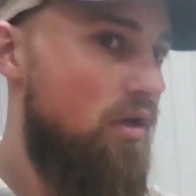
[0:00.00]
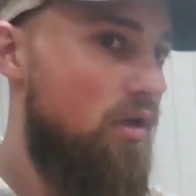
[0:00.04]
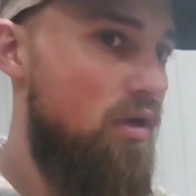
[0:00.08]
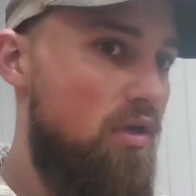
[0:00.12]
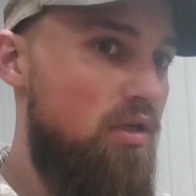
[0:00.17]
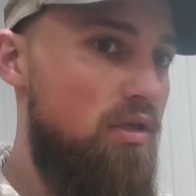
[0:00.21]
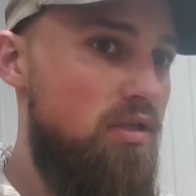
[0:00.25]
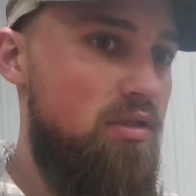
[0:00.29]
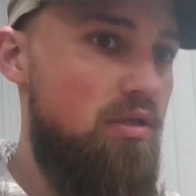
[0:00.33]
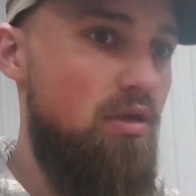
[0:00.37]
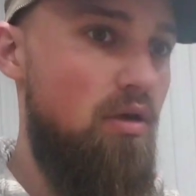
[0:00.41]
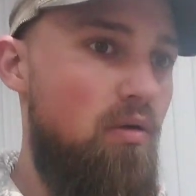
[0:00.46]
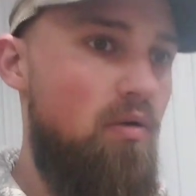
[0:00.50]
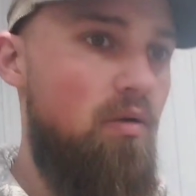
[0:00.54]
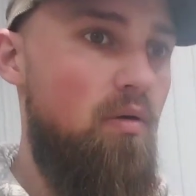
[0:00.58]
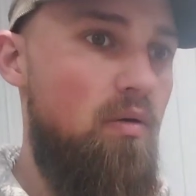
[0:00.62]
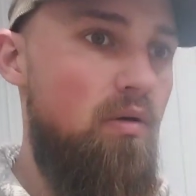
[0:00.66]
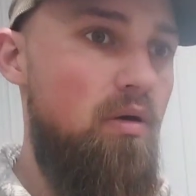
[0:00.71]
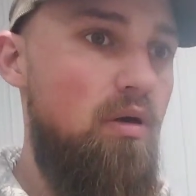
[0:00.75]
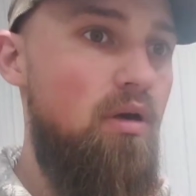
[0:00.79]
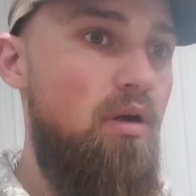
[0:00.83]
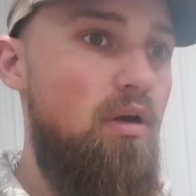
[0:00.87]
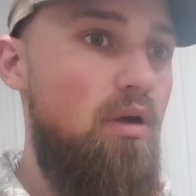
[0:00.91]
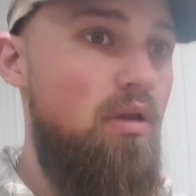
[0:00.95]

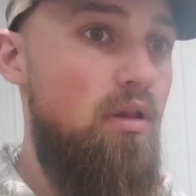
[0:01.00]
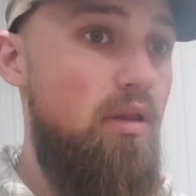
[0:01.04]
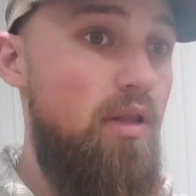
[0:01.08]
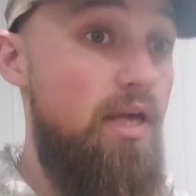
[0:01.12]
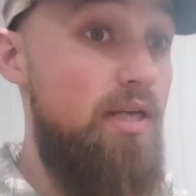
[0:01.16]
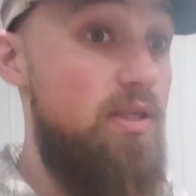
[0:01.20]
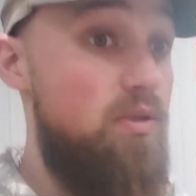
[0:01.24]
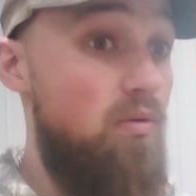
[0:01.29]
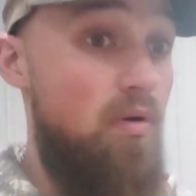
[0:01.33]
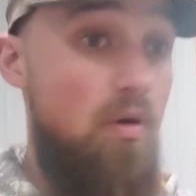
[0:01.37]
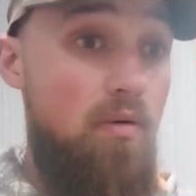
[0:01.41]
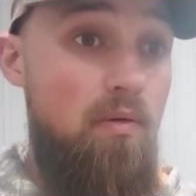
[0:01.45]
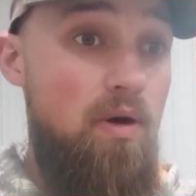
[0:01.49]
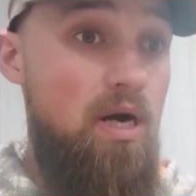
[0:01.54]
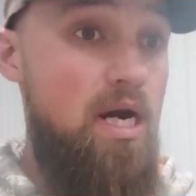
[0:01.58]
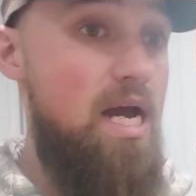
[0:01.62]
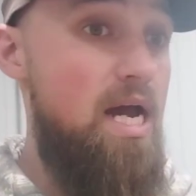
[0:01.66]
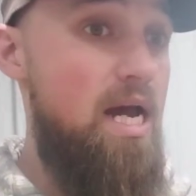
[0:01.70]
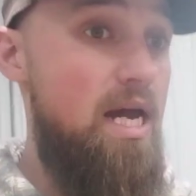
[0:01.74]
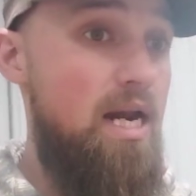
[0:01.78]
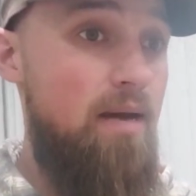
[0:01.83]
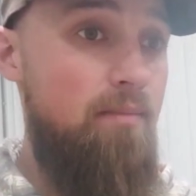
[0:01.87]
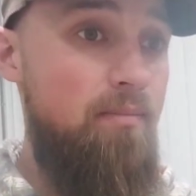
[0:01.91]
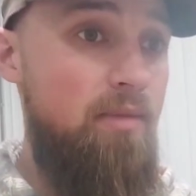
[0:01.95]
So that's where we're
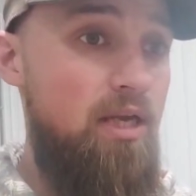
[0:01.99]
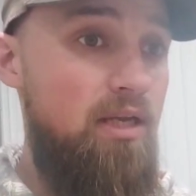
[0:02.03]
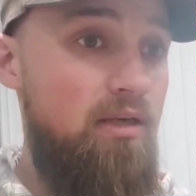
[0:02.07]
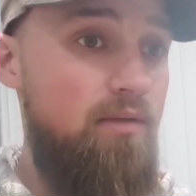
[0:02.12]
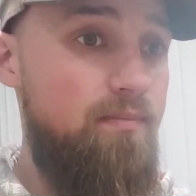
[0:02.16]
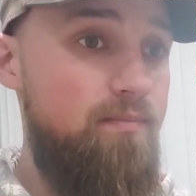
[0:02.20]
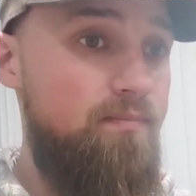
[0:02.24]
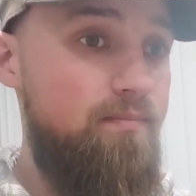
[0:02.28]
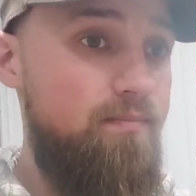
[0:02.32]
at. I mean,